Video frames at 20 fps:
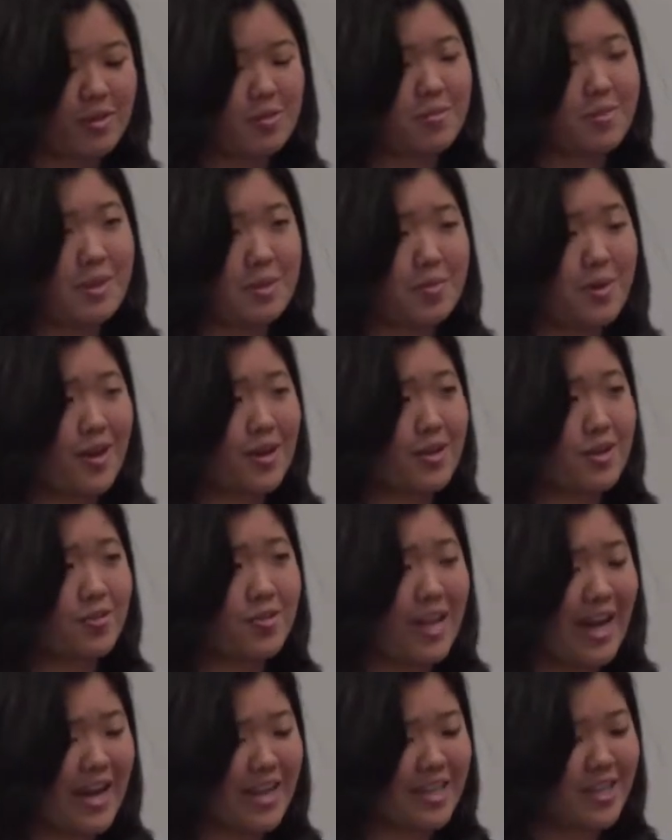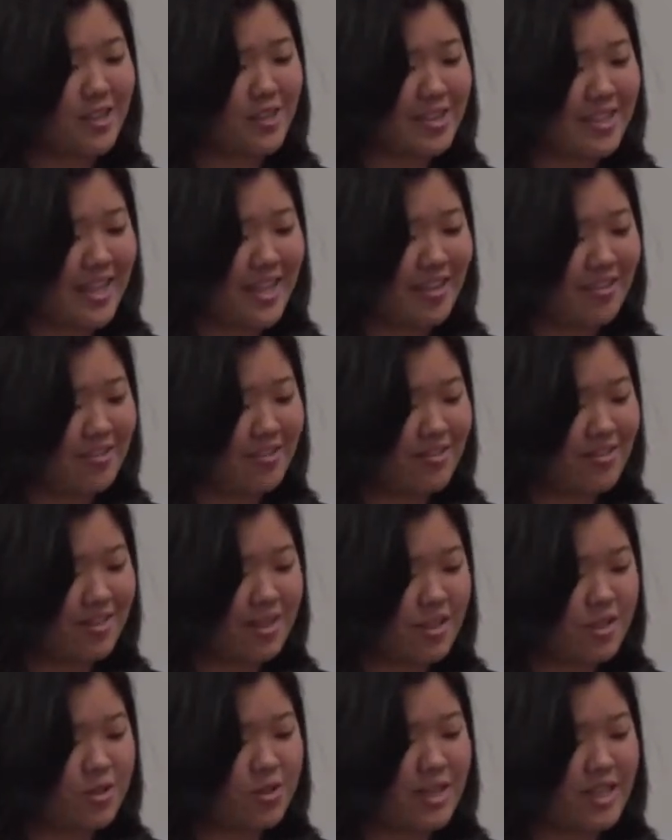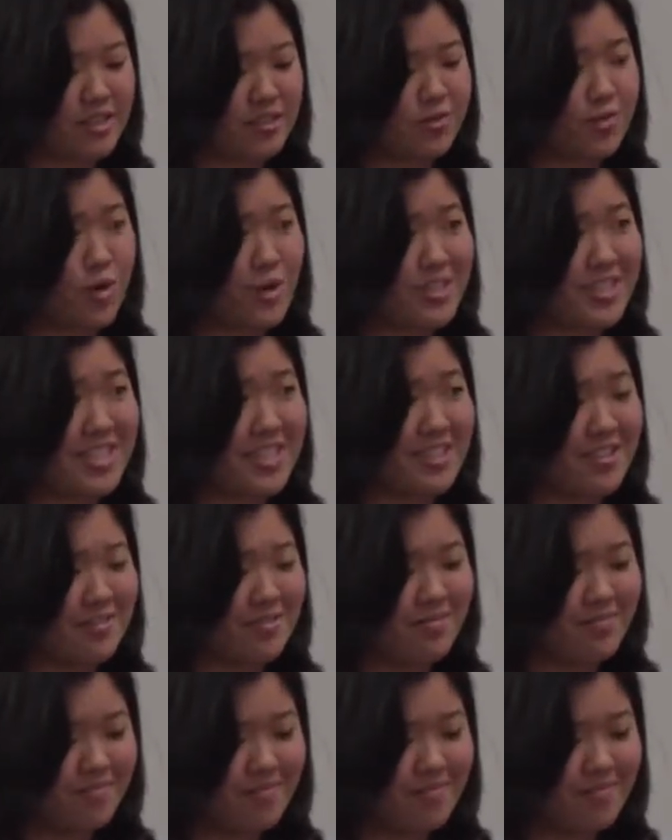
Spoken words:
to be part of Yak Year 10 in 2014.